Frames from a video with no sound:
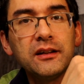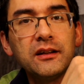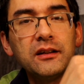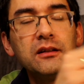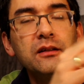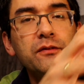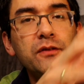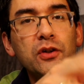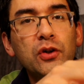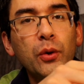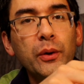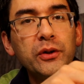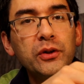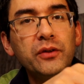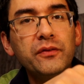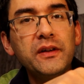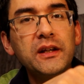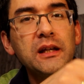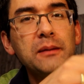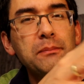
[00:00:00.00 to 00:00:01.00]
and then if you go
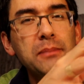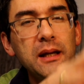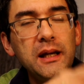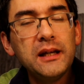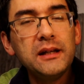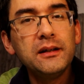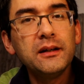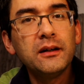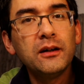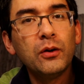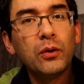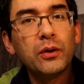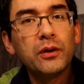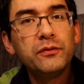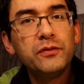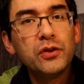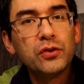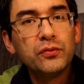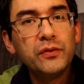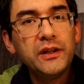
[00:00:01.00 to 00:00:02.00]
into Wikipedia or
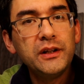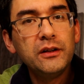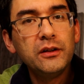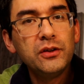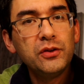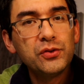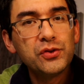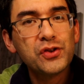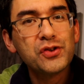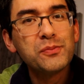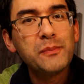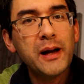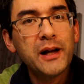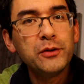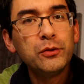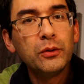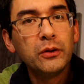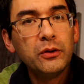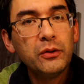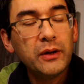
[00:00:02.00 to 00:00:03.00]
if you read the user's
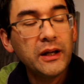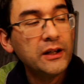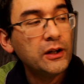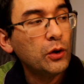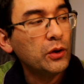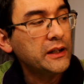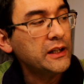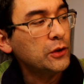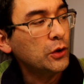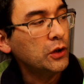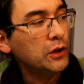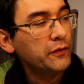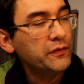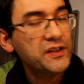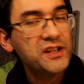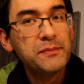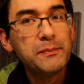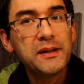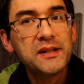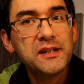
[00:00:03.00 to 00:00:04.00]
manual, you can all get of
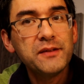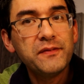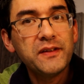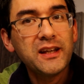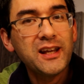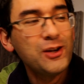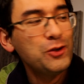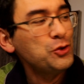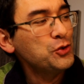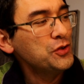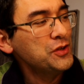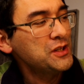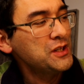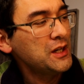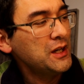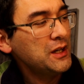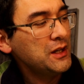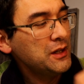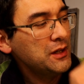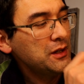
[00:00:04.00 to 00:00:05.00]
the specifications.